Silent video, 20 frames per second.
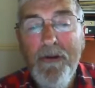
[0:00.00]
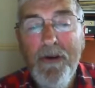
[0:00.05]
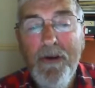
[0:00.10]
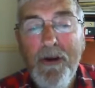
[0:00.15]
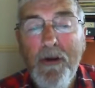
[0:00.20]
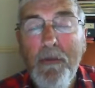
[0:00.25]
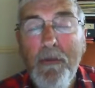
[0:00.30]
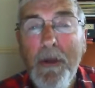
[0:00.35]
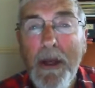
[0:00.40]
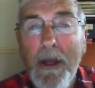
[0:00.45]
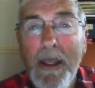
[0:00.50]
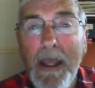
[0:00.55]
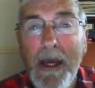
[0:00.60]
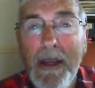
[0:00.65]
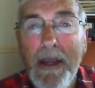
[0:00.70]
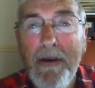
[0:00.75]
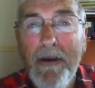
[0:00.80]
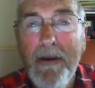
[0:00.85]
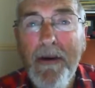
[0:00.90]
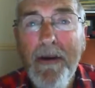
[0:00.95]
and
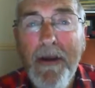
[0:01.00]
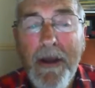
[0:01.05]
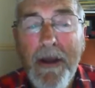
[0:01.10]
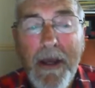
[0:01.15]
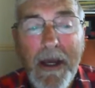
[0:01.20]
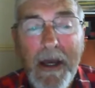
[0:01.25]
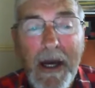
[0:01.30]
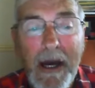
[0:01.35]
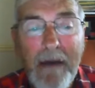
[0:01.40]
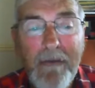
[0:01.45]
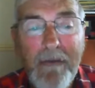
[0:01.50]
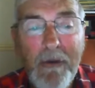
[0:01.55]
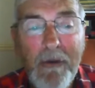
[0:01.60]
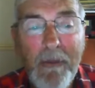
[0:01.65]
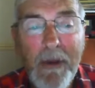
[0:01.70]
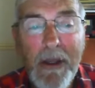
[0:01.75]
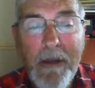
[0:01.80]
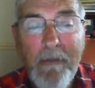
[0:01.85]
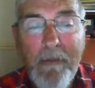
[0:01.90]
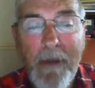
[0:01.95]
humiliated after
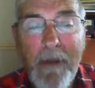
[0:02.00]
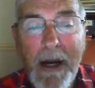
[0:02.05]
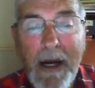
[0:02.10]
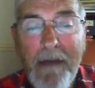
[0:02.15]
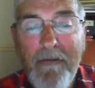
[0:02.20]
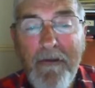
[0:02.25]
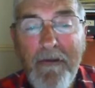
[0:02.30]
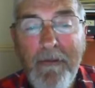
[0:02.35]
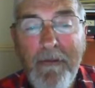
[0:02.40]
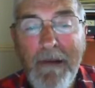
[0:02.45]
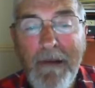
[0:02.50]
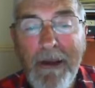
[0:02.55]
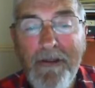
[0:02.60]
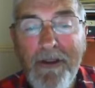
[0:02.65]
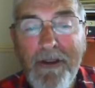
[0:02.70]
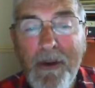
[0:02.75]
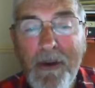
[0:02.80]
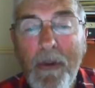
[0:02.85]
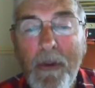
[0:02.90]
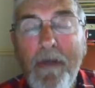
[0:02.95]
being barred from
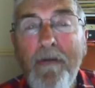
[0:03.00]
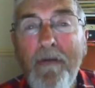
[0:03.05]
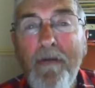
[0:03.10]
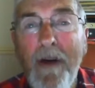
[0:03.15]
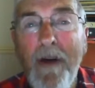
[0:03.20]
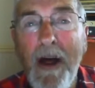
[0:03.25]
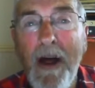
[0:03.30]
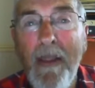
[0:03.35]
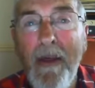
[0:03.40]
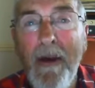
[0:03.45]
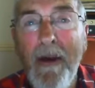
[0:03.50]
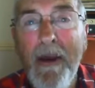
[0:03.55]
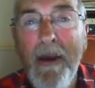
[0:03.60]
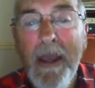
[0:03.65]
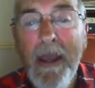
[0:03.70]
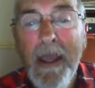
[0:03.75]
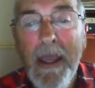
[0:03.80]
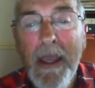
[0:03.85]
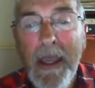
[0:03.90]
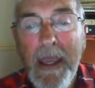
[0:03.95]
racing with her father
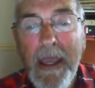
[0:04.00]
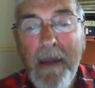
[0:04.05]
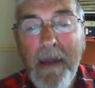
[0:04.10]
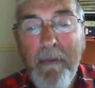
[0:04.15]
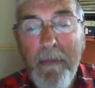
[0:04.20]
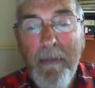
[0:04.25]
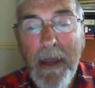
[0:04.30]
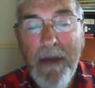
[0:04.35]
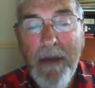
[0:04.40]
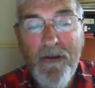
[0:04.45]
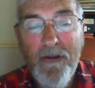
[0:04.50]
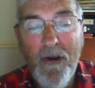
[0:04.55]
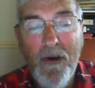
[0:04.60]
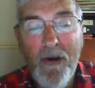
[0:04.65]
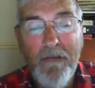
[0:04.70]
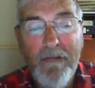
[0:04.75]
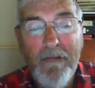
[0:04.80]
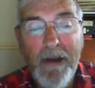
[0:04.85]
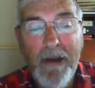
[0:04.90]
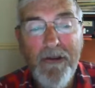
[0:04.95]
in a men's
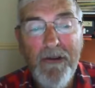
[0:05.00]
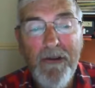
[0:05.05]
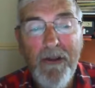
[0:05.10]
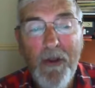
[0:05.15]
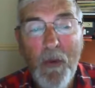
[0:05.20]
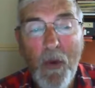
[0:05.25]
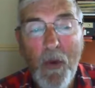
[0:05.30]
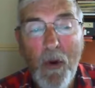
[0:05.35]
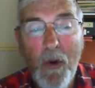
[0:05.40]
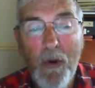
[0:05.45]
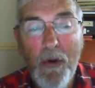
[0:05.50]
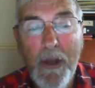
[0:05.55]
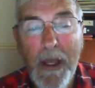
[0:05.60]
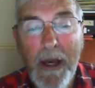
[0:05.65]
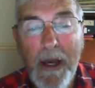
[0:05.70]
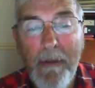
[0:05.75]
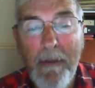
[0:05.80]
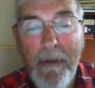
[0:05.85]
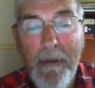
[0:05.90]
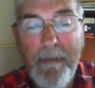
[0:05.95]
yacht race at the World
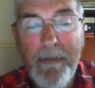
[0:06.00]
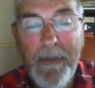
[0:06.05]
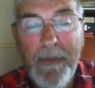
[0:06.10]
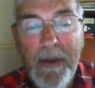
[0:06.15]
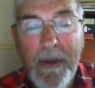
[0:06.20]
Cup.